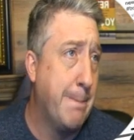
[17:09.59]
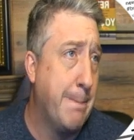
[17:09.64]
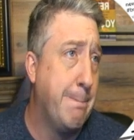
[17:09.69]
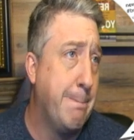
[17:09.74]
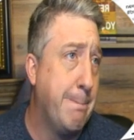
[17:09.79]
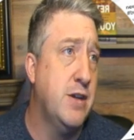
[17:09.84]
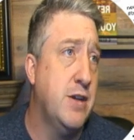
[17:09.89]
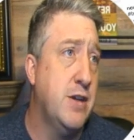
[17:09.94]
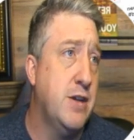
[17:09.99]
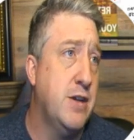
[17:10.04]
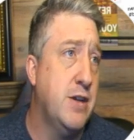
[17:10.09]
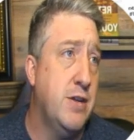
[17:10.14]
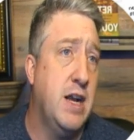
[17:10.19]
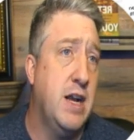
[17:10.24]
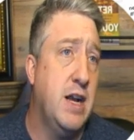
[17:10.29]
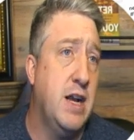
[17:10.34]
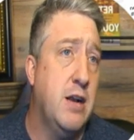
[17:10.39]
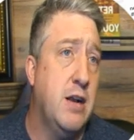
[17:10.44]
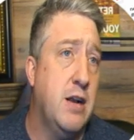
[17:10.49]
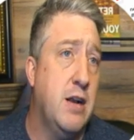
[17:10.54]
So they're not
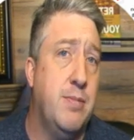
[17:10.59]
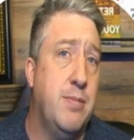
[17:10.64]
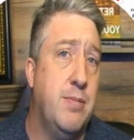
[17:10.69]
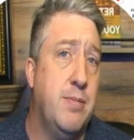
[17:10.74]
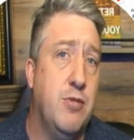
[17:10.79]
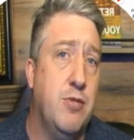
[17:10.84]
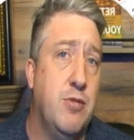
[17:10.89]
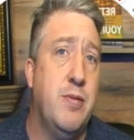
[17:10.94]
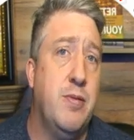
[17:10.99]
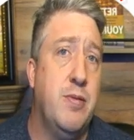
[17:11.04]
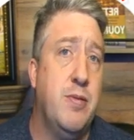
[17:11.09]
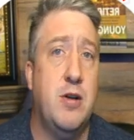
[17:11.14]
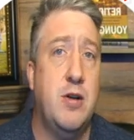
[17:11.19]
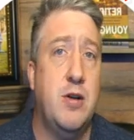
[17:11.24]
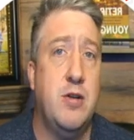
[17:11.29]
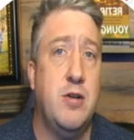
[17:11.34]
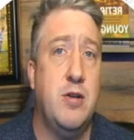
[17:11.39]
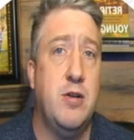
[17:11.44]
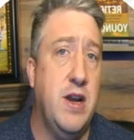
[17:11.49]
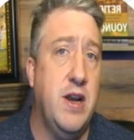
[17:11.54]
going to re-promote
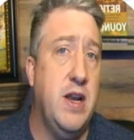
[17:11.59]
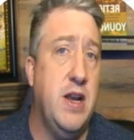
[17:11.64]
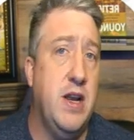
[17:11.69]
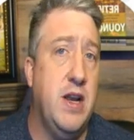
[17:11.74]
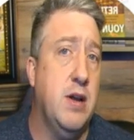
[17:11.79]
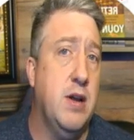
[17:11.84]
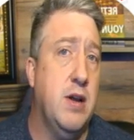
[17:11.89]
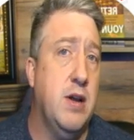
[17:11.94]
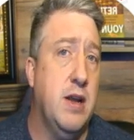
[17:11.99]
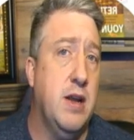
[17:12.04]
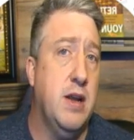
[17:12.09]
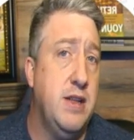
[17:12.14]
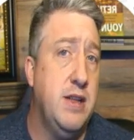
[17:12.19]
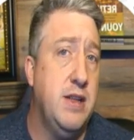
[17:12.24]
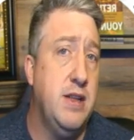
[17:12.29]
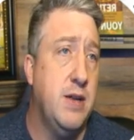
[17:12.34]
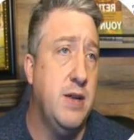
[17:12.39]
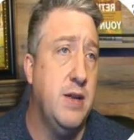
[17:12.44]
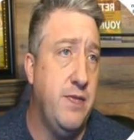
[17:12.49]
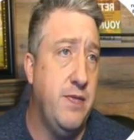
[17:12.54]
your video at any
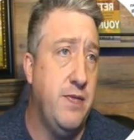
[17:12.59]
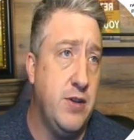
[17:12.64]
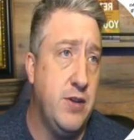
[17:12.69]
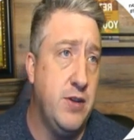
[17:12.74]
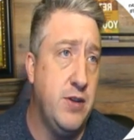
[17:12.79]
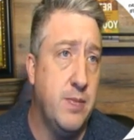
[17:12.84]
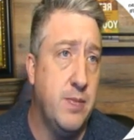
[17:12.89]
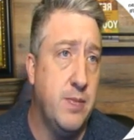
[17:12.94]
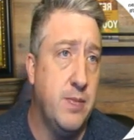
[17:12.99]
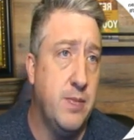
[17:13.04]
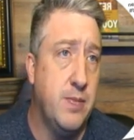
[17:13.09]
time in the future.